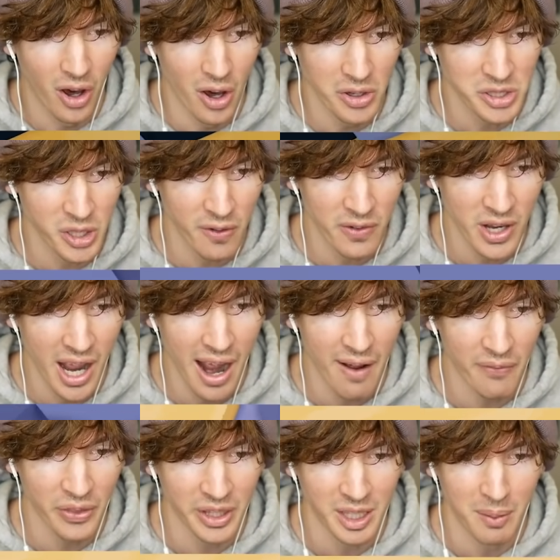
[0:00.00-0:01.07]
Oh, so if you
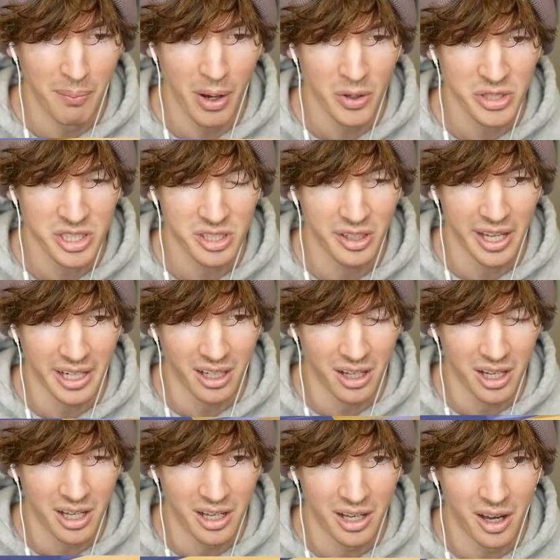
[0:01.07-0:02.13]
have like the most like
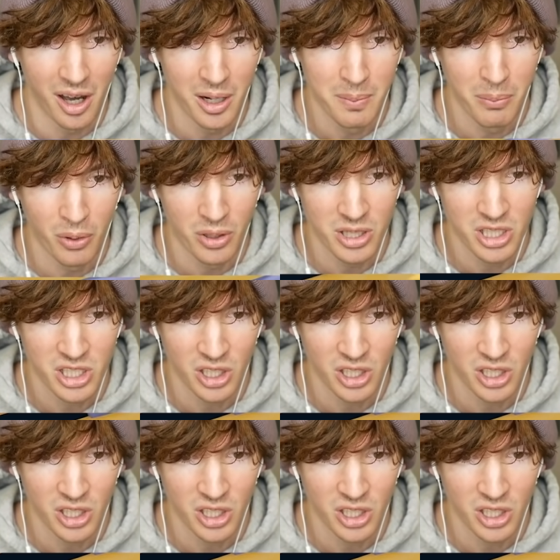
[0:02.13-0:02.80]
uh, unborn